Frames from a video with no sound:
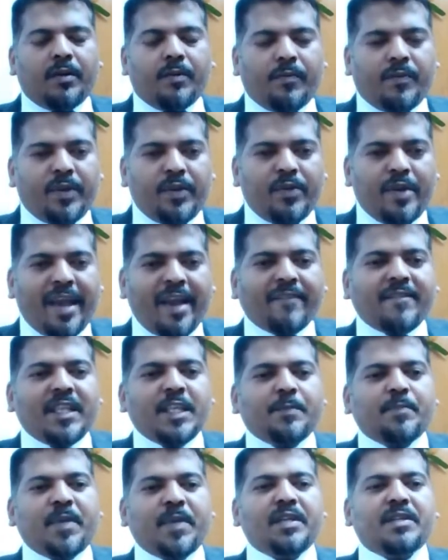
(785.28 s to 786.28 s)
when you have
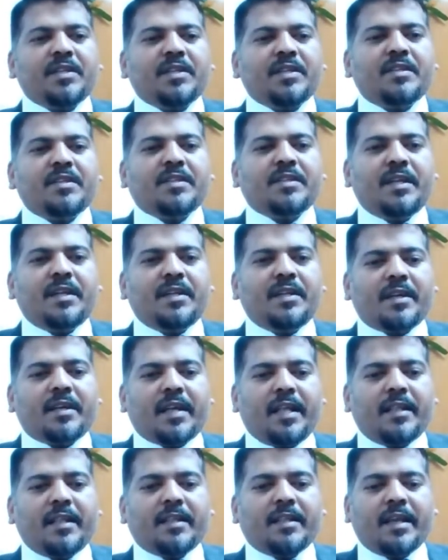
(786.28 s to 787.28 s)
this patient-centered
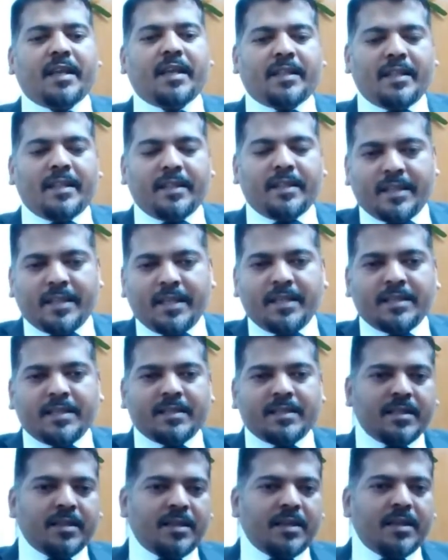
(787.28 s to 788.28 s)
healthcare, then
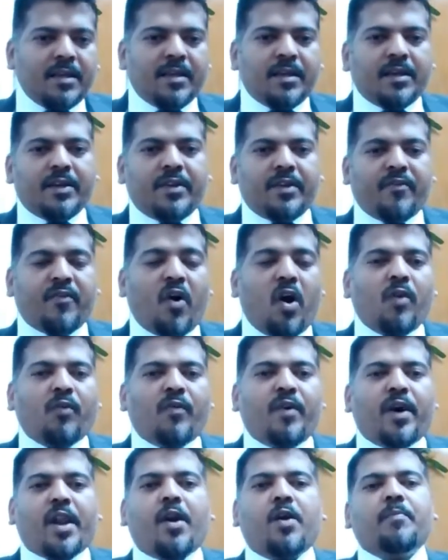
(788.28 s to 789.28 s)
things
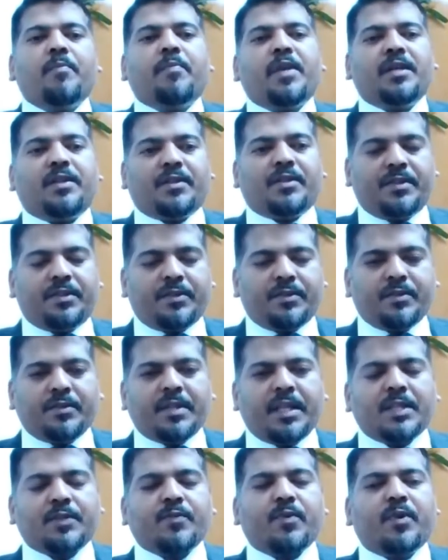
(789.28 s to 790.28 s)
revolve around patients.
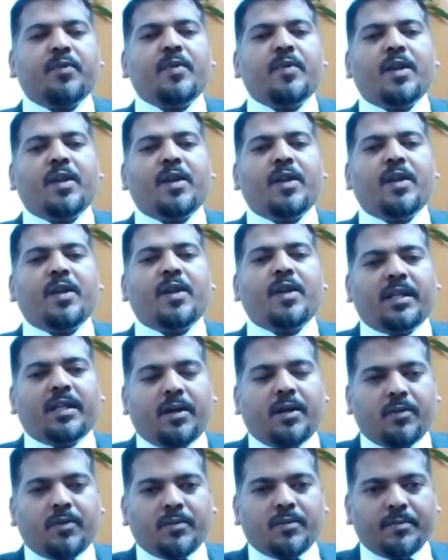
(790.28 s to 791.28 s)
That's what we are looking
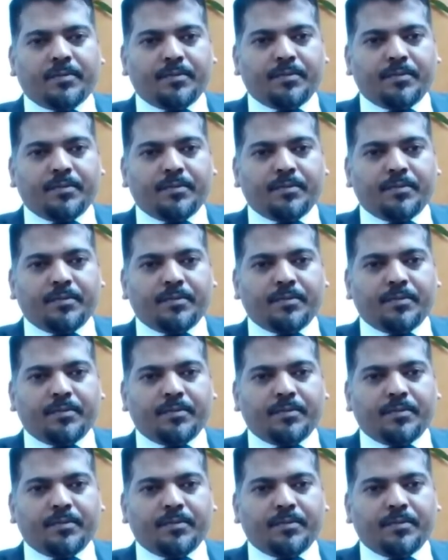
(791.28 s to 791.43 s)
now.